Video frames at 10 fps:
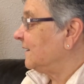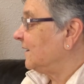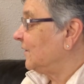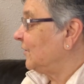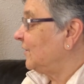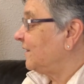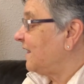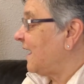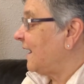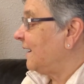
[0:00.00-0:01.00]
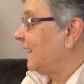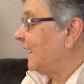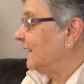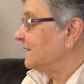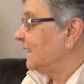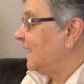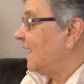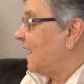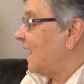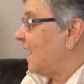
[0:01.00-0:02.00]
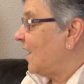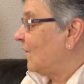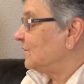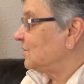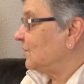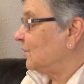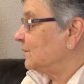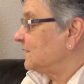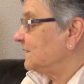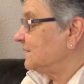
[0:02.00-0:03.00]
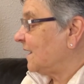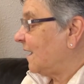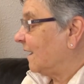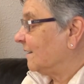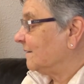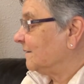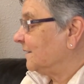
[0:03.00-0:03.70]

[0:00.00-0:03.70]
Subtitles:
learned that night how to use his tongue.